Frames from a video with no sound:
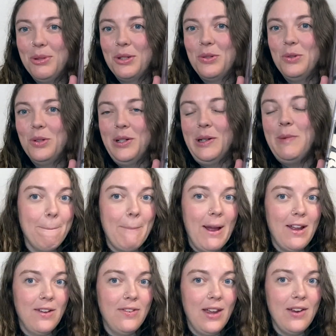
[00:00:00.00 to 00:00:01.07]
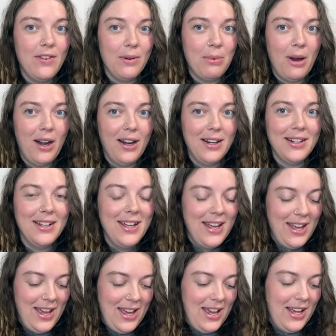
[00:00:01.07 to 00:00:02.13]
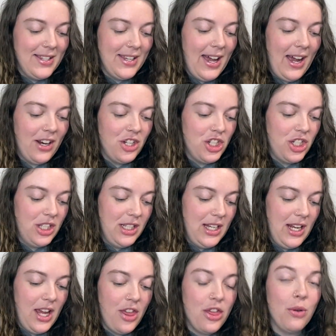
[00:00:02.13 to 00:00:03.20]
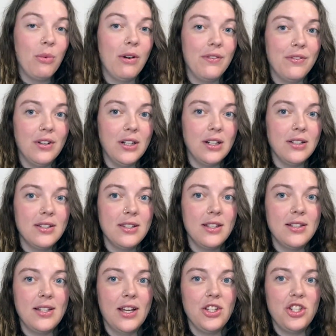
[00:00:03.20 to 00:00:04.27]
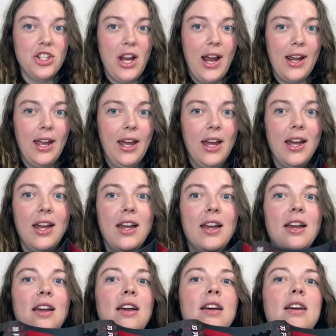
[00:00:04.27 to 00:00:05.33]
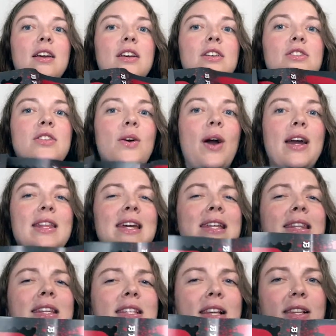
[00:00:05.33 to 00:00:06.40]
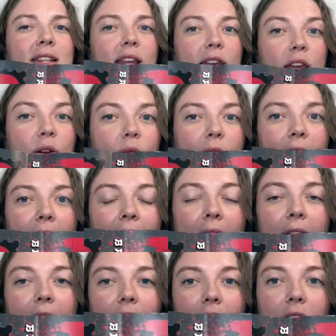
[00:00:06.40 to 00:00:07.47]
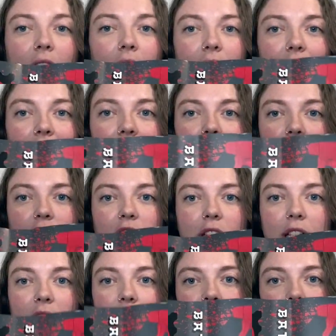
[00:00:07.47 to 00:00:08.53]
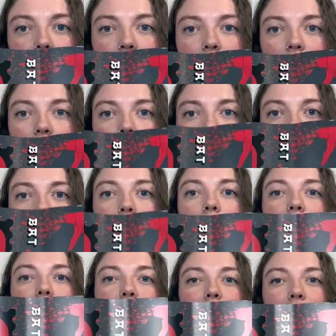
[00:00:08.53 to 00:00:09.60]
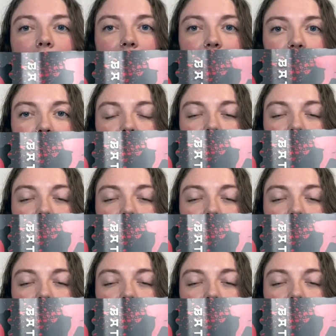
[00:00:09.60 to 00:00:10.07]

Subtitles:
cool. My favorite part is actually the reverse dust jacket. So I think this is the UK cover actually, or like related to